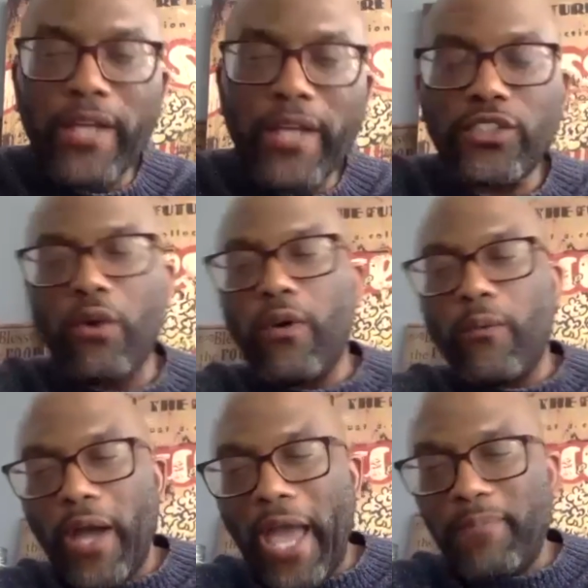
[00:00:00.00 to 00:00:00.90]
So
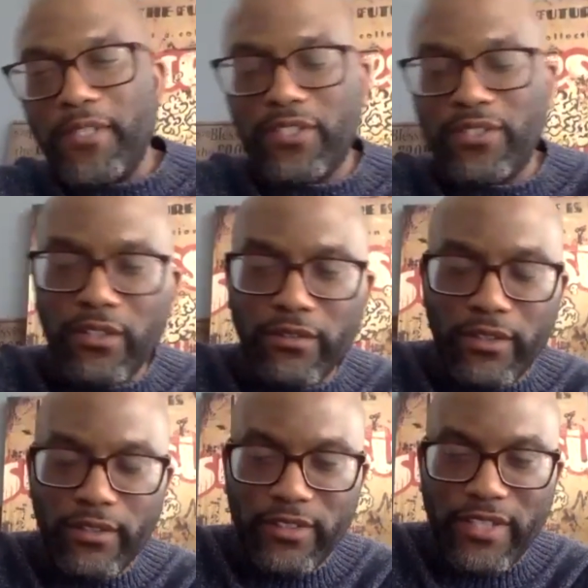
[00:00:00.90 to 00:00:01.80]
what happens?
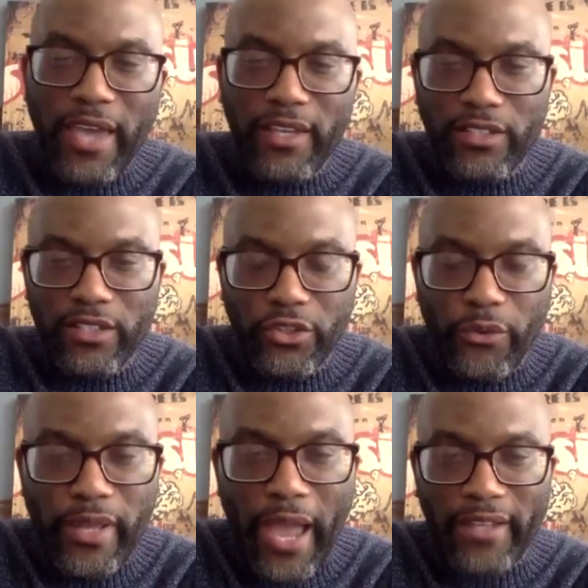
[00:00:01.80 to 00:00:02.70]
The SAG is the
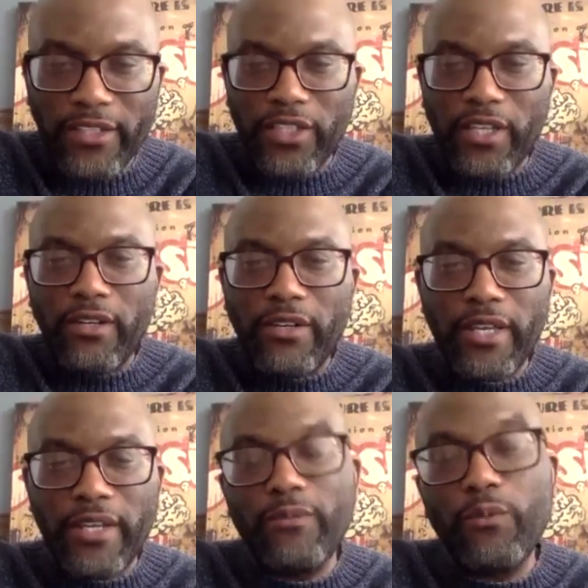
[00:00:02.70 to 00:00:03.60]
Screen Actors Guild,
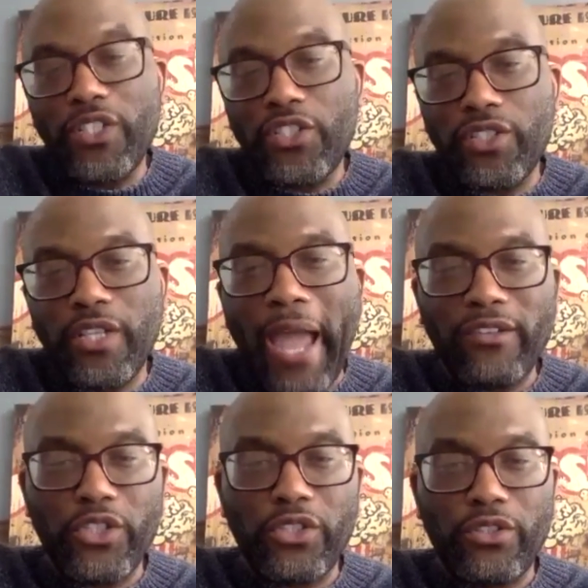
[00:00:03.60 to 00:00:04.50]
and which is the
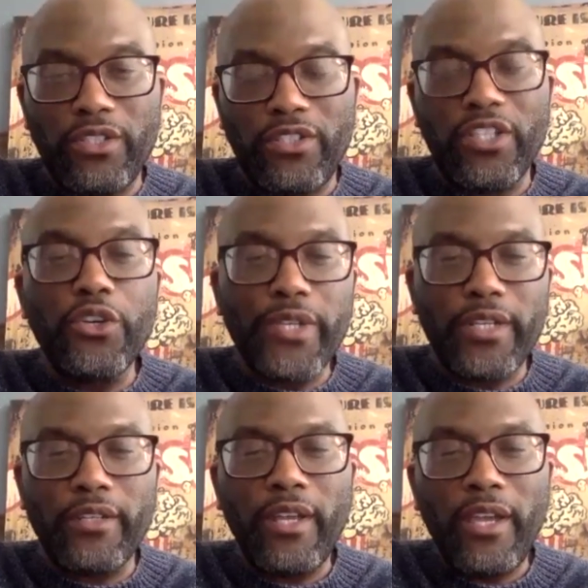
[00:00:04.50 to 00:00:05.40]
actors is the
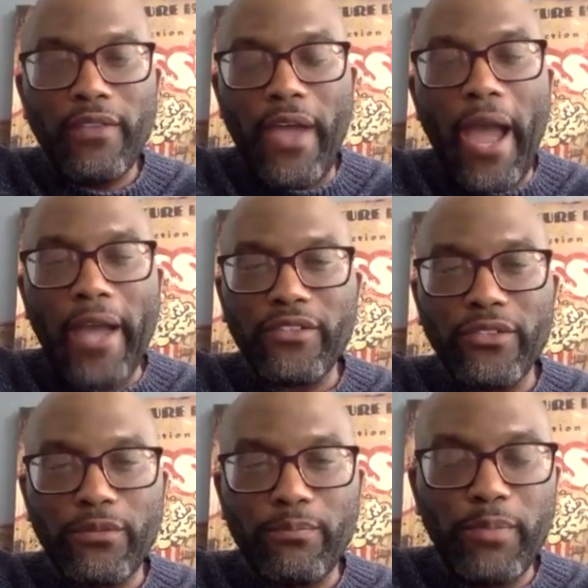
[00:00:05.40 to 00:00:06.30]
union the
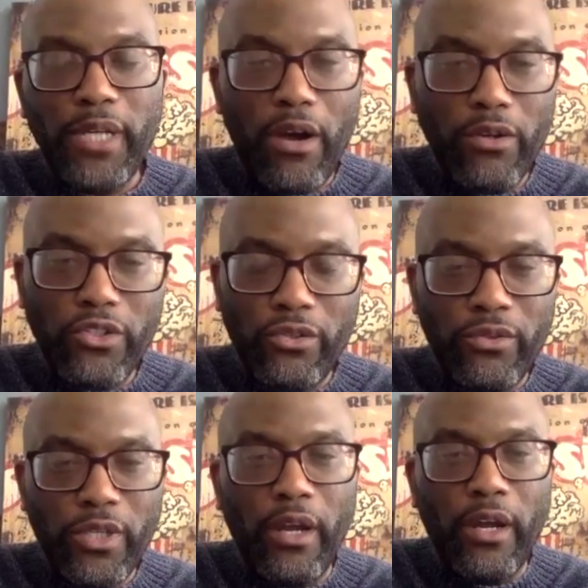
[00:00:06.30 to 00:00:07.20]
actors belong to.
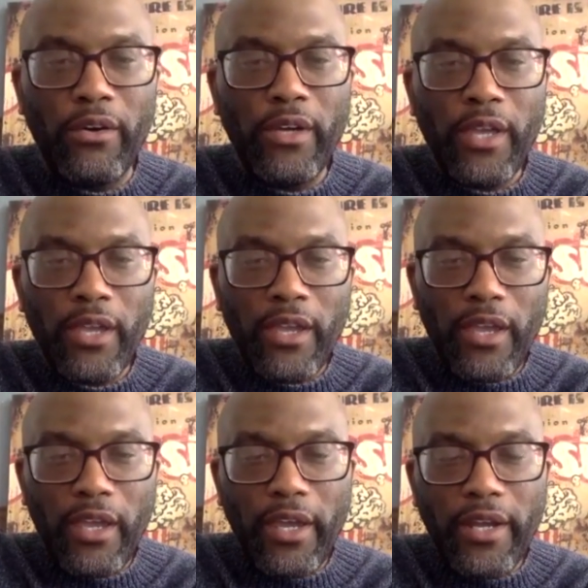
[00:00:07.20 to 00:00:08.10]

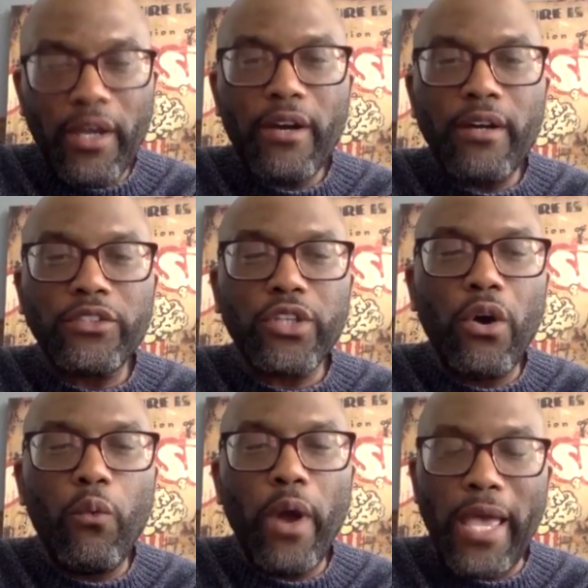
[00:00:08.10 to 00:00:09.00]
And
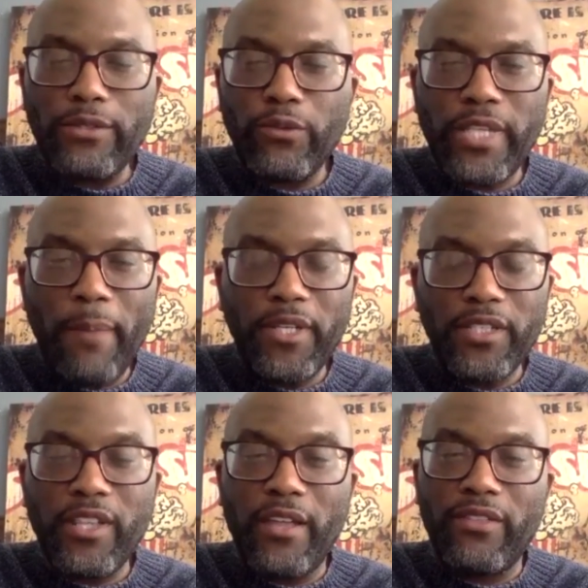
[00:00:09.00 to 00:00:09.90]
so what's happened
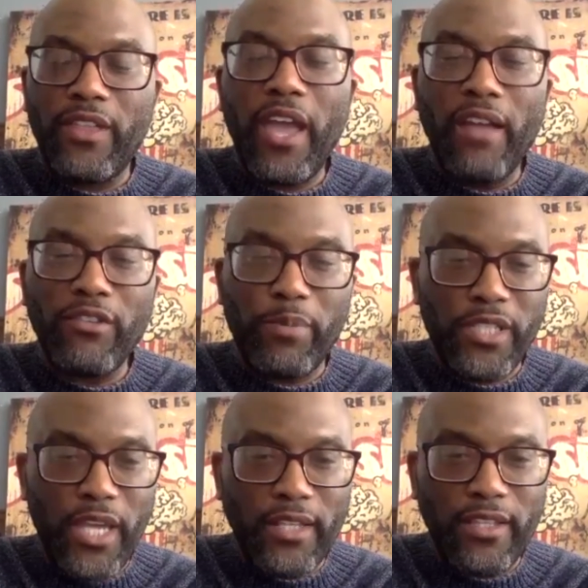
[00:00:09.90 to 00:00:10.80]
is that they have to
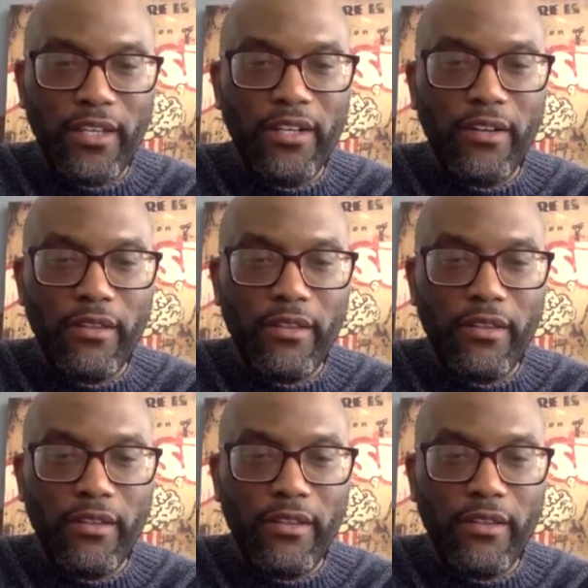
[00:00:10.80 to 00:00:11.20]
protect their